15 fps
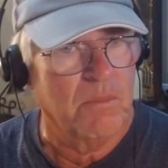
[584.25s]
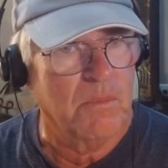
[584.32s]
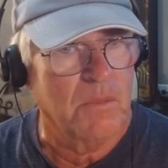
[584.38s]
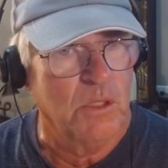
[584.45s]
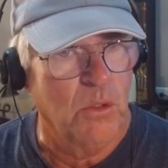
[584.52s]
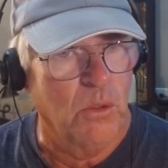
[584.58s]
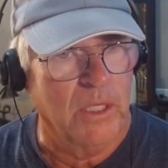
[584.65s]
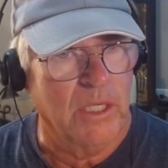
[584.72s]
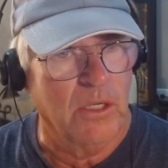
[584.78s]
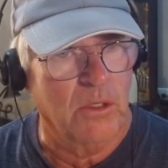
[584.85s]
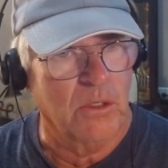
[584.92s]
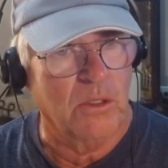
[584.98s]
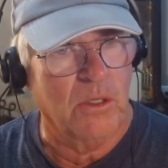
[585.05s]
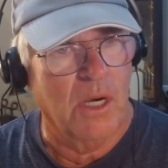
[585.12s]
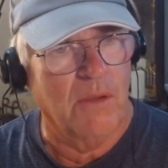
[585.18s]
doing
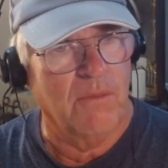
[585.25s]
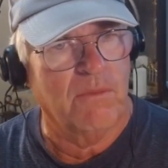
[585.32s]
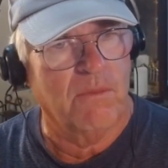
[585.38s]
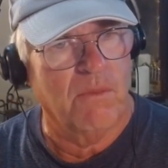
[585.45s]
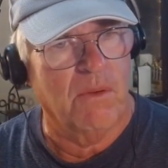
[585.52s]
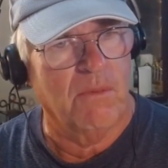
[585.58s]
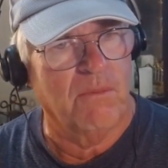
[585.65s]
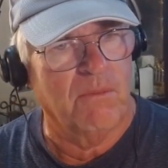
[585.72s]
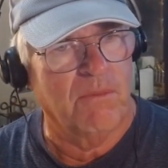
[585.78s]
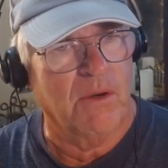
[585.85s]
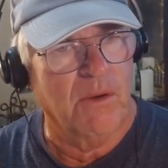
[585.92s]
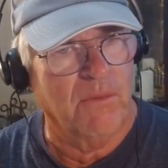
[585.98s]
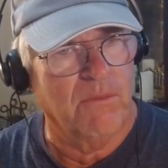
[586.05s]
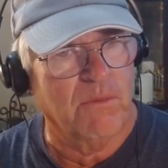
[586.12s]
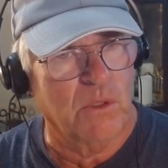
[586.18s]
your
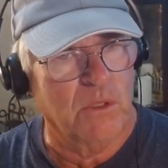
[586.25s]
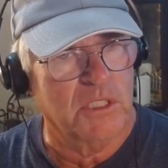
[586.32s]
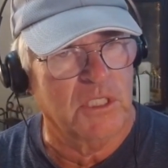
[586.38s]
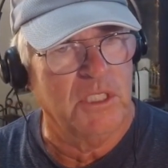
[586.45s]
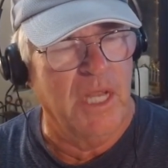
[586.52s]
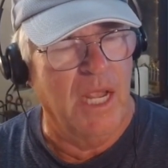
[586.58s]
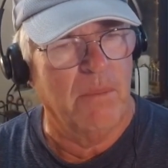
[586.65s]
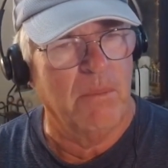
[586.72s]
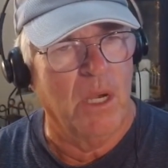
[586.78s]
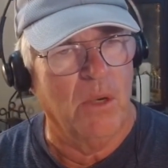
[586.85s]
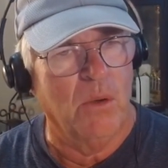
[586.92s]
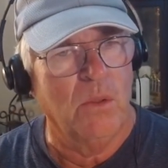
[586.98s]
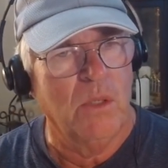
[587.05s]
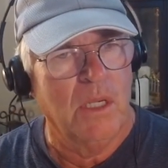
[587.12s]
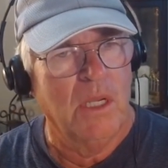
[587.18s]
very first
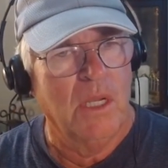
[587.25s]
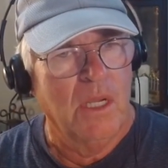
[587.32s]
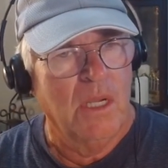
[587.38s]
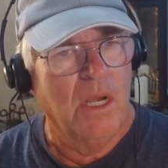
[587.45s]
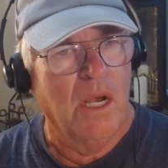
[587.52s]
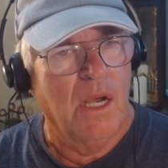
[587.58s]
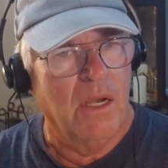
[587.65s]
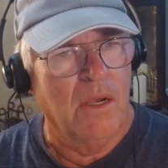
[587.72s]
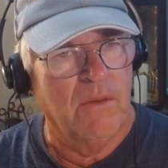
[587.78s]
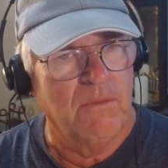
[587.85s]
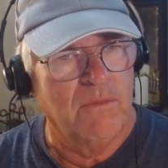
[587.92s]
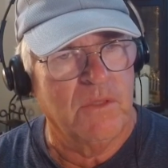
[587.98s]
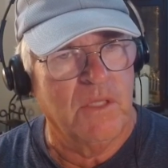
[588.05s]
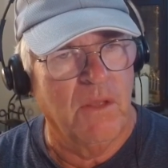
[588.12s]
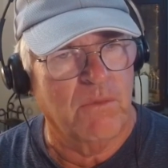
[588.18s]
demo
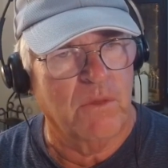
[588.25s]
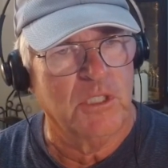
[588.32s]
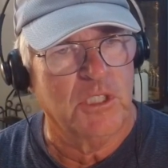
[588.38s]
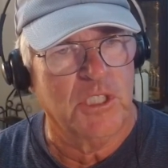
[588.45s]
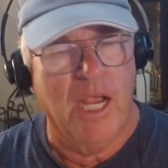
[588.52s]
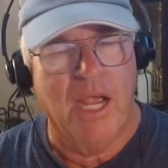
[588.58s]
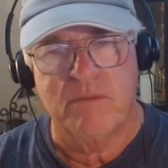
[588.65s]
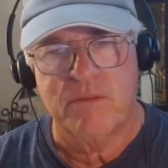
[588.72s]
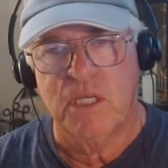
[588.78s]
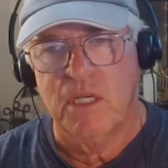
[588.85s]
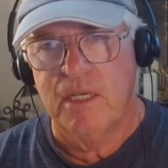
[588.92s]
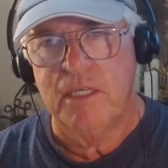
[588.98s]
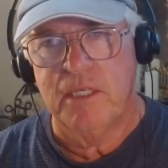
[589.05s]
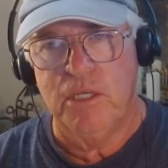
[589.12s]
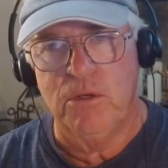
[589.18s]
of different shafts.
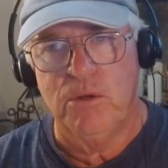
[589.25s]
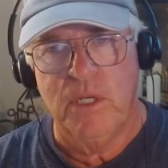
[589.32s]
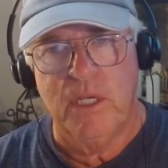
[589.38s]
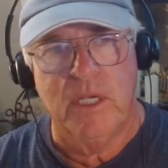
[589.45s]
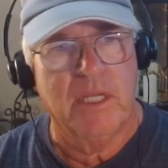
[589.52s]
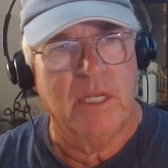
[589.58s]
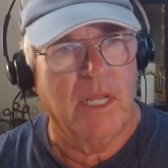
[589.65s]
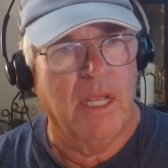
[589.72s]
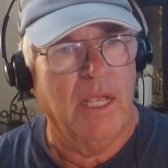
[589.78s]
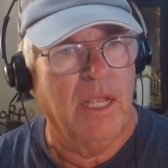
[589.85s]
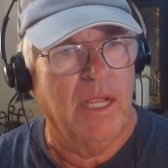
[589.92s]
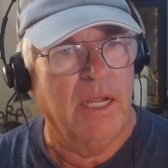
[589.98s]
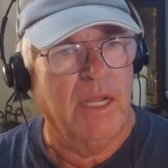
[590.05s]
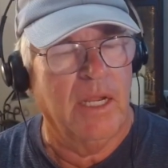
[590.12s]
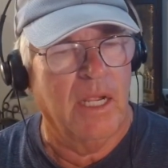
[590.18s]
You hit
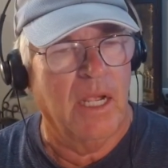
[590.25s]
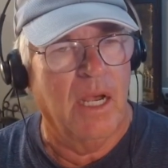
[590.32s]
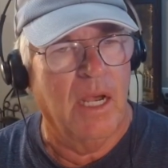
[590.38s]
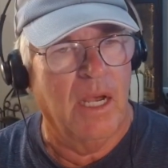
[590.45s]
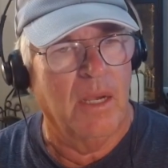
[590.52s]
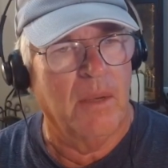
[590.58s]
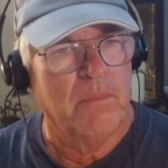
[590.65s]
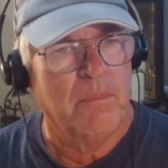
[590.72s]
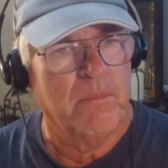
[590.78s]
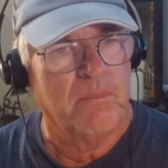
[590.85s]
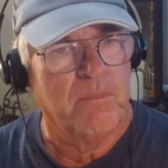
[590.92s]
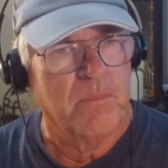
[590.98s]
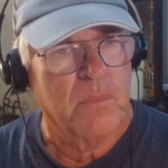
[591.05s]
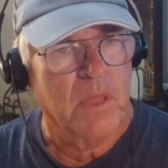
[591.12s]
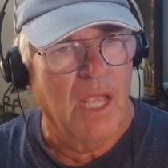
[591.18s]
a
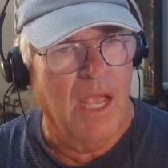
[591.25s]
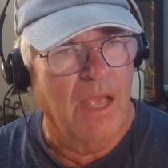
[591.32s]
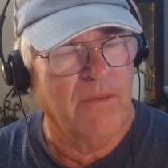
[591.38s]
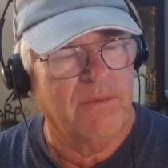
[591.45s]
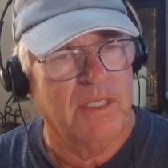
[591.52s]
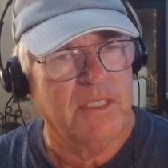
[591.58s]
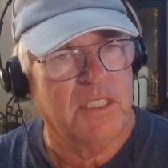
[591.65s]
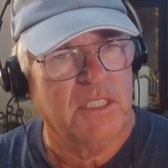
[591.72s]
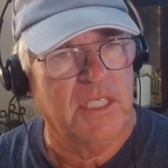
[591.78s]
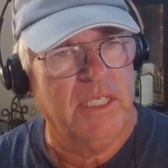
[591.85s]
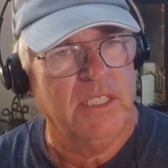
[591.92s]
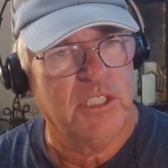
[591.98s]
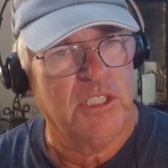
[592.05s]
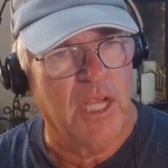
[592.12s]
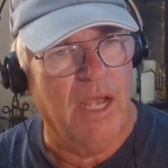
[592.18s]
FST
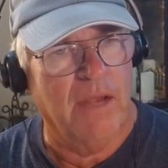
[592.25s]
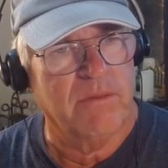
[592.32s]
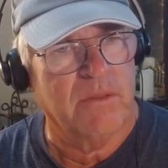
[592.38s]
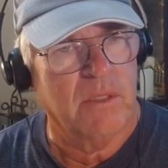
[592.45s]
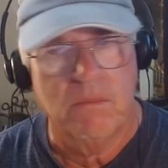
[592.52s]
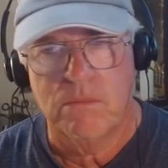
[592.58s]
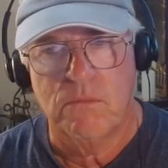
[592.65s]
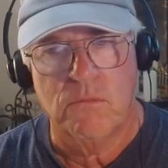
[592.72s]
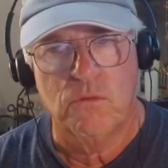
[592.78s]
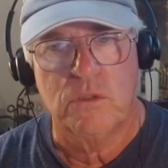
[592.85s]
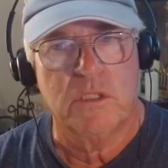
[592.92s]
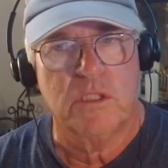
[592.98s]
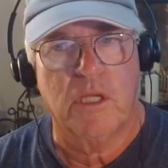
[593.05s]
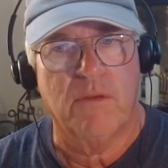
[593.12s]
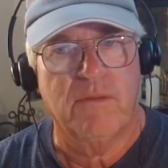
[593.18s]
shaft.
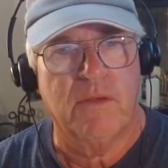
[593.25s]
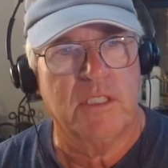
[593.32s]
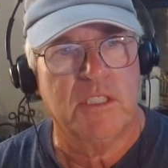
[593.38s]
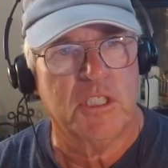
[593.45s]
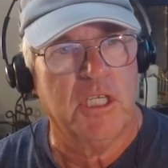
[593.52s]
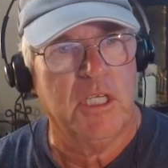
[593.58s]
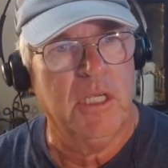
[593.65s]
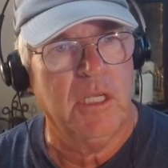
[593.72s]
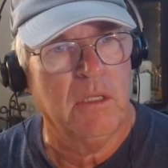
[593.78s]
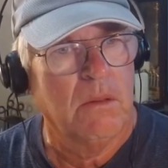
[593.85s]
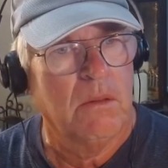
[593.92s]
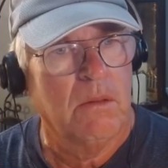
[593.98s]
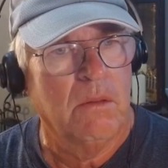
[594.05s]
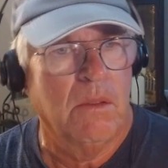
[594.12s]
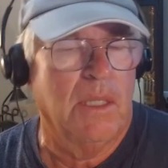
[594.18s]
What's FST?
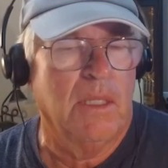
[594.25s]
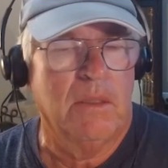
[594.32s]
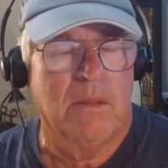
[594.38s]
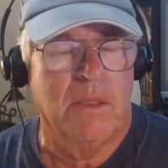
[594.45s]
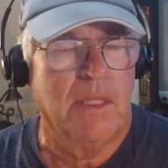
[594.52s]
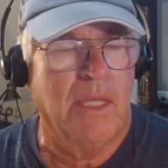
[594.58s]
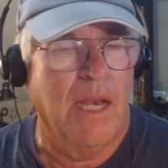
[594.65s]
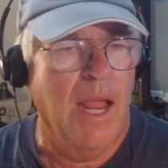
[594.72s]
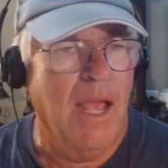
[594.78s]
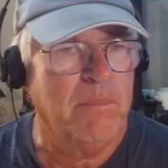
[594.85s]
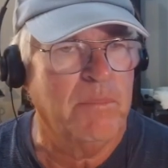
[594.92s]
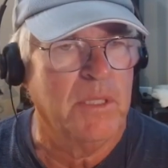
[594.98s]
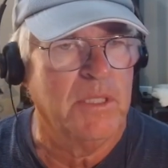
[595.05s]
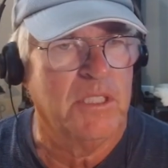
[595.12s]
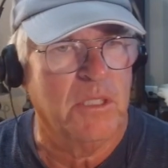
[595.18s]
Well, it
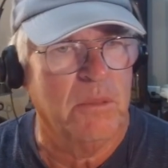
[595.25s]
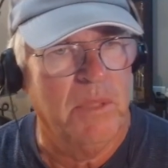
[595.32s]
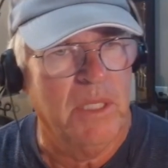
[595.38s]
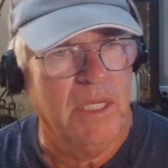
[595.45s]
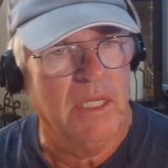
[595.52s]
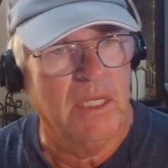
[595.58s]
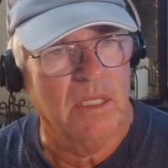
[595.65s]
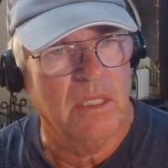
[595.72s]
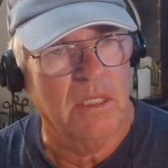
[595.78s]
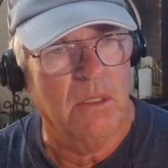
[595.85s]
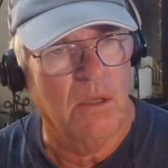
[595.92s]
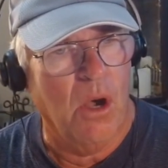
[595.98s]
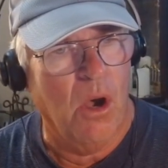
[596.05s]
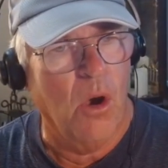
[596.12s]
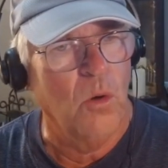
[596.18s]
happens to be
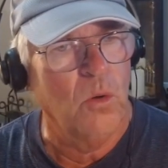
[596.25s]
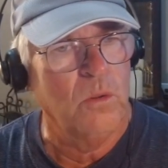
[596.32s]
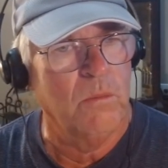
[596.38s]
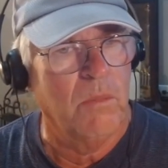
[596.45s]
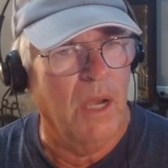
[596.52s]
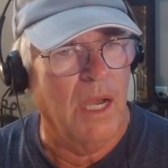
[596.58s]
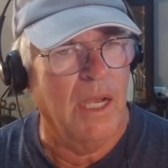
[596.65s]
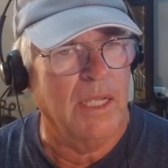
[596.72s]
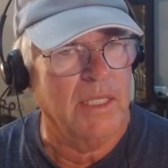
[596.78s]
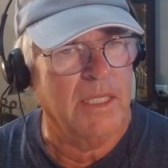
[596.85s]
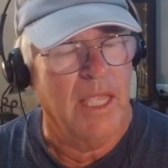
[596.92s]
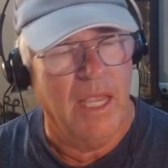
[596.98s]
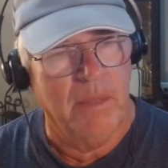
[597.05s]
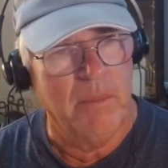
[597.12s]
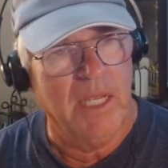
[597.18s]
owned by
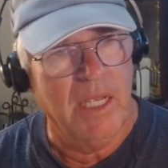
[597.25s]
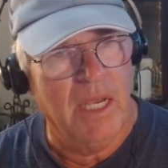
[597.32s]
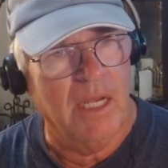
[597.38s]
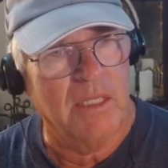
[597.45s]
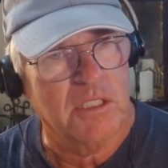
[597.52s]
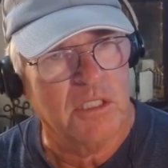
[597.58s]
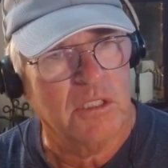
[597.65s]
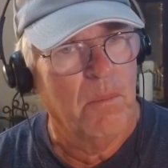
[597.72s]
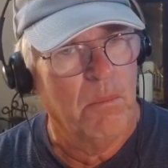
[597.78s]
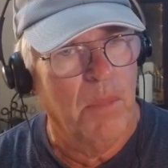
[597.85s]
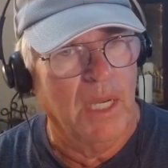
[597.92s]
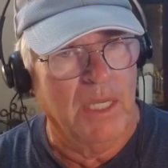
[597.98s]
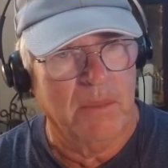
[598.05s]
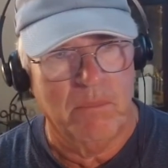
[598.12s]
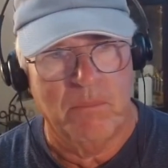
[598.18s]
KBS,
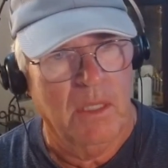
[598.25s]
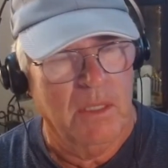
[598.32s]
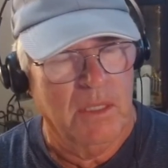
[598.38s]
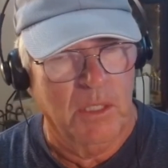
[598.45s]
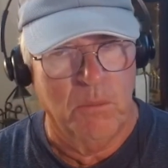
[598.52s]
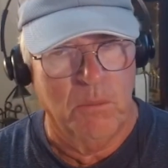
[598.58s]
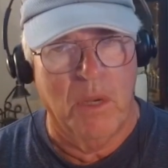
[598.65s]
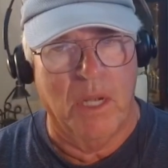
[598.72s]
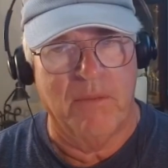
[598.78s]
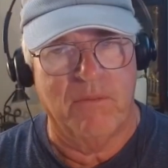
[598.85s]
but you might